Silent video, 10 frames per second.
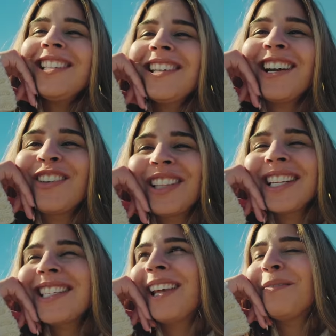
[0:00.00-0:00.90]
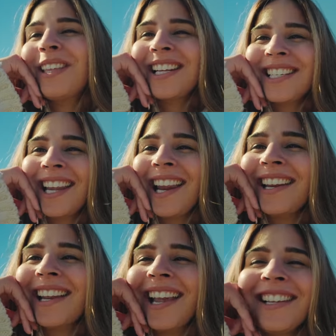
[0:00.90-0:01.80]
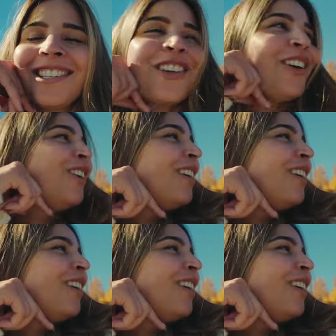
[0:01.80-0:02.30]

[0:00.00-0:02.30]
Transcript: start doing the same things again and again. So